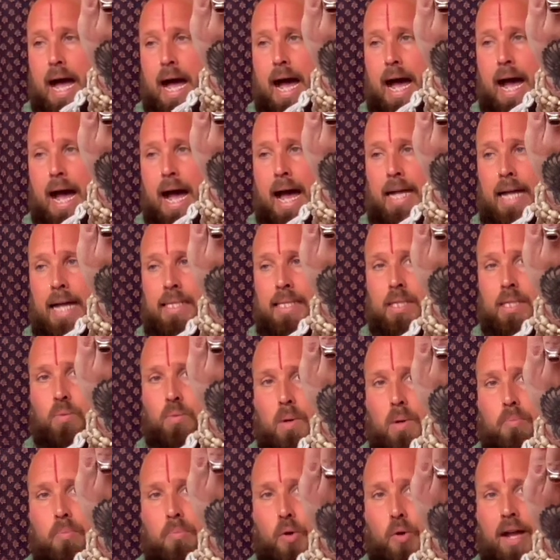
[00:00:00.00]
and we
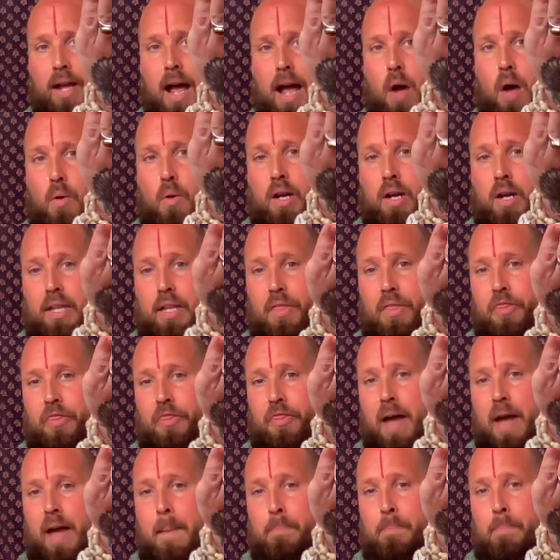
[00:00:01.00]
bring our
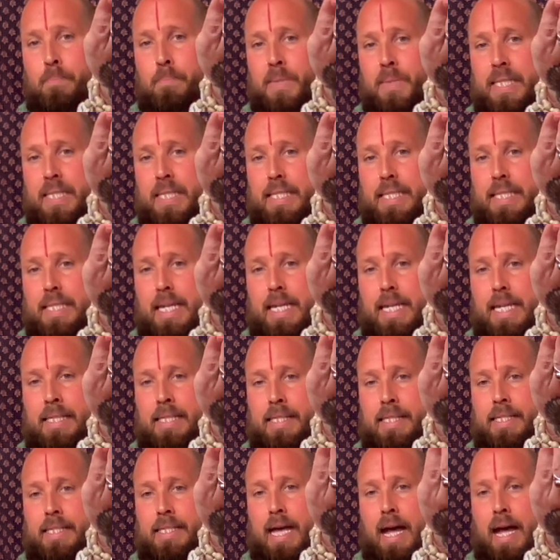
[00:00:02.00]
thumbs
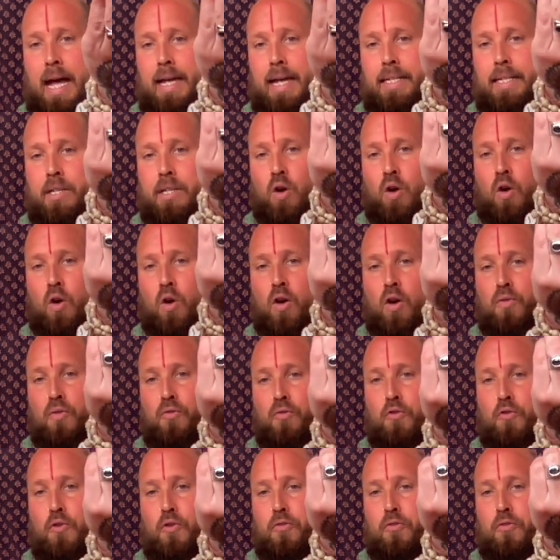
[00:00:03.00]
inside and all four